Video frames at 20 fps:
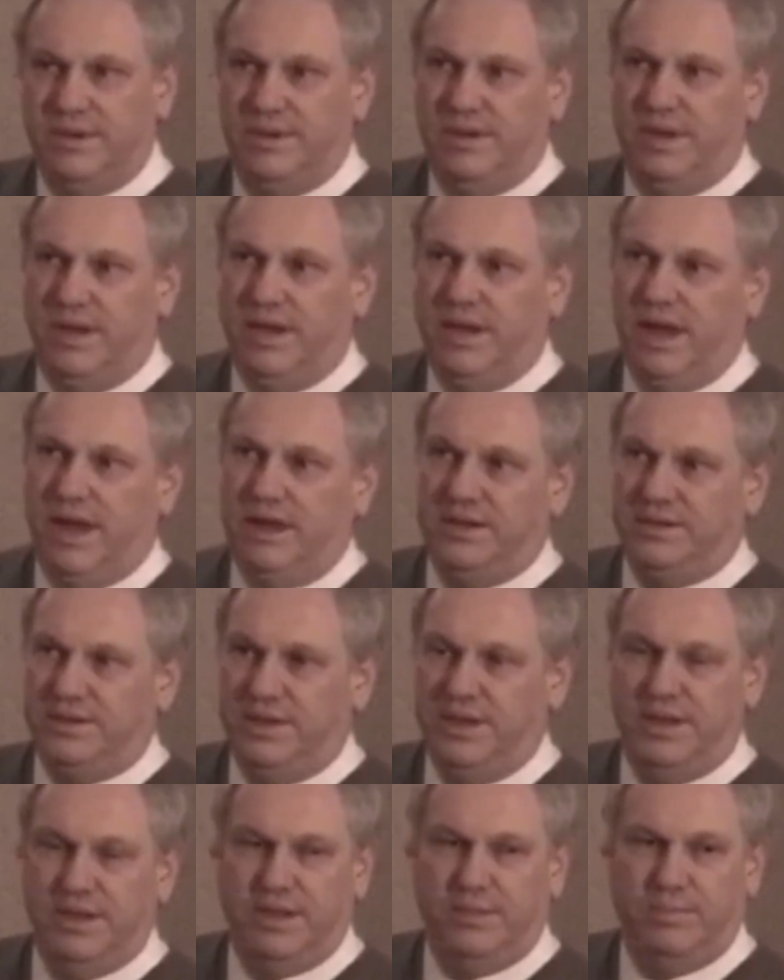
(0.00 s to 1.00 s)
And they could
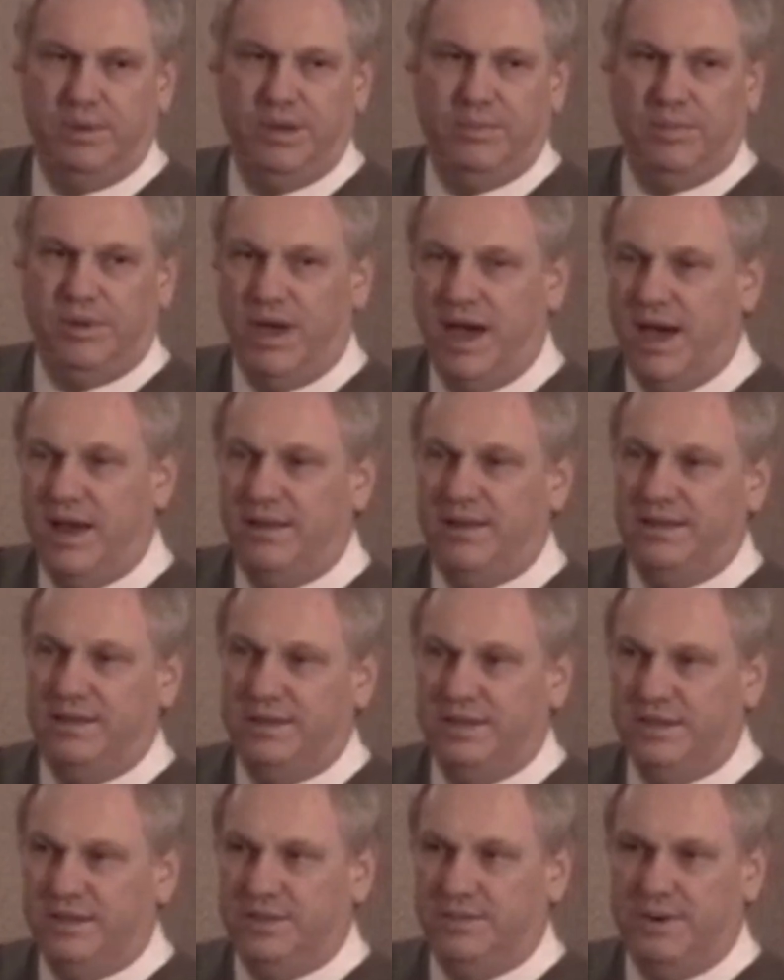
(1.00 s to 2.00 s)
actually get the people out of the
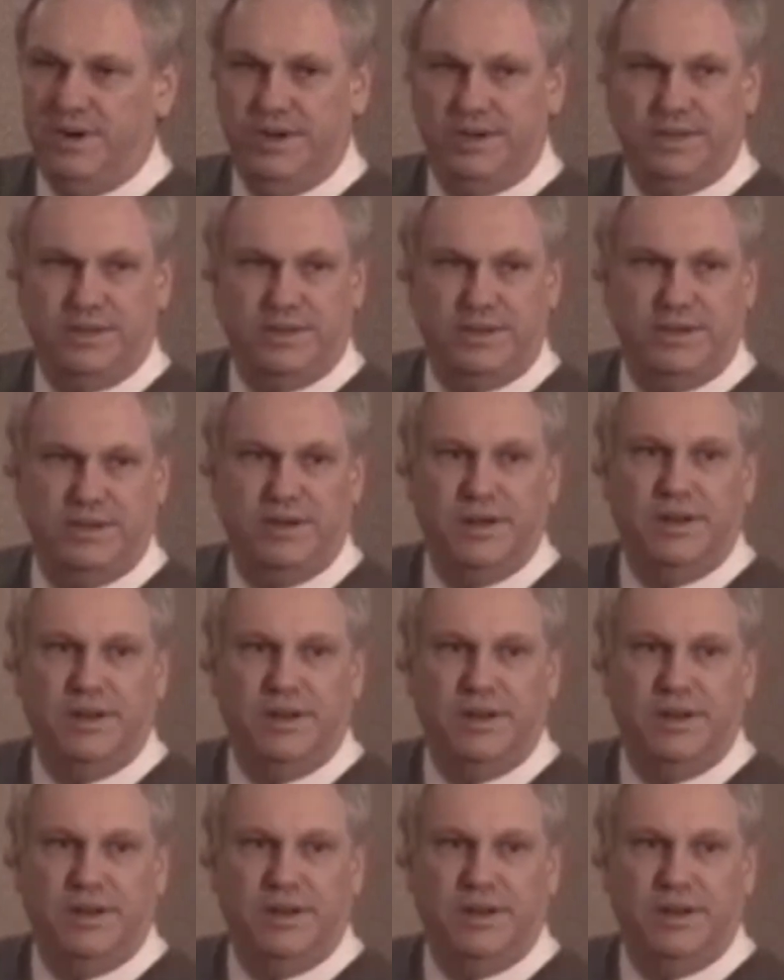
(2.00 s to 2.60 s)
situation